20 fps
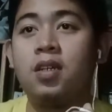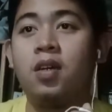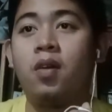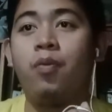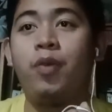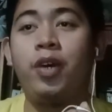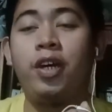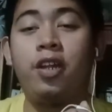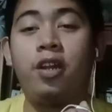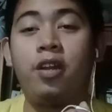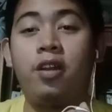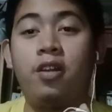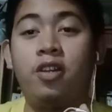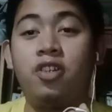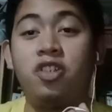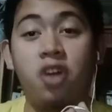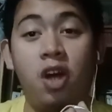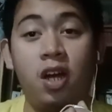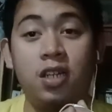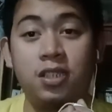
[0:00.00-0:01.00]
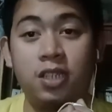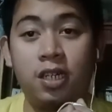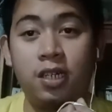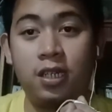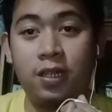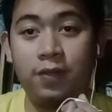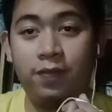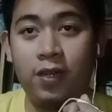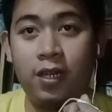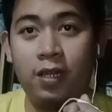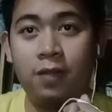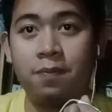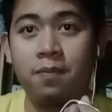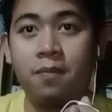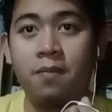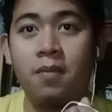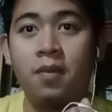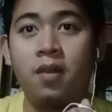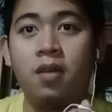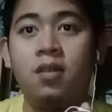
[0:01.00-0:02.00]
Since chemotherapy
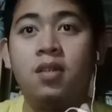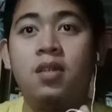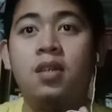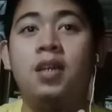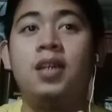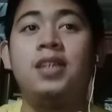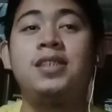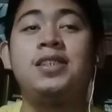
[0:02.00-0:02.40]
can